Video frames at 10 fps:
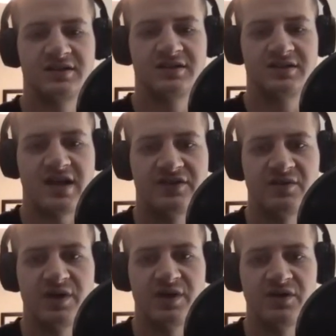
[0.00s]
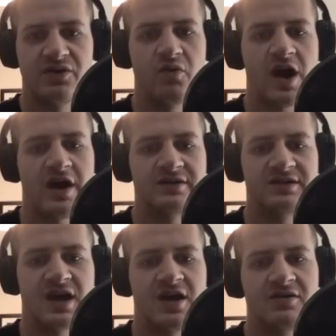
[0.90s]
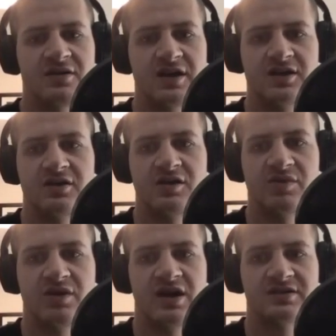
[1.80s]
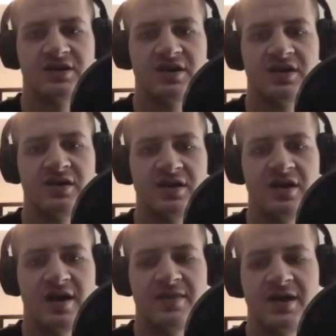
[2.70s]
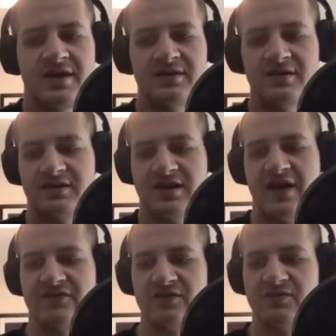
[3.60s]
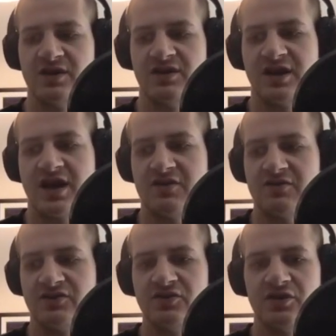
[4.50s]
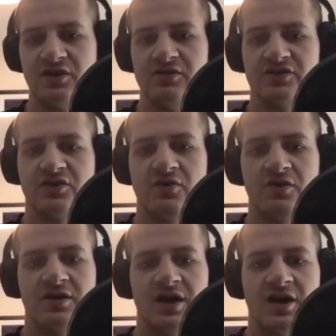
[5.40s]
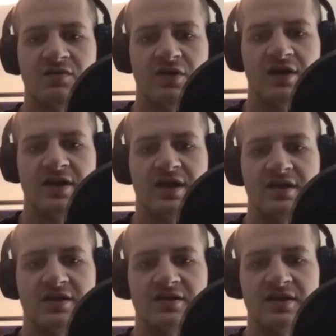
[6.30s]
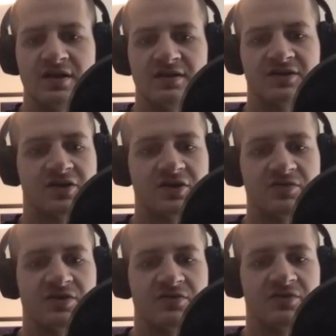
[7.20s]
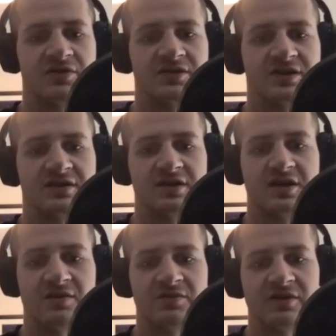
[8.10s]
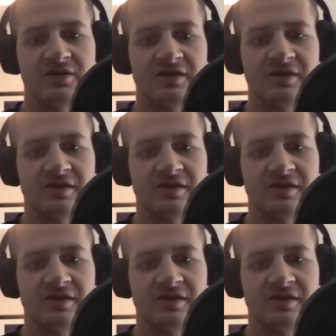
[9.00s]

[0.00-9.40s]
to have somebody with a wild style like Jiri Prochazka, and then to have somebody like Henry Cejudo in his corner to help rein that in, this could be a really deadly combo.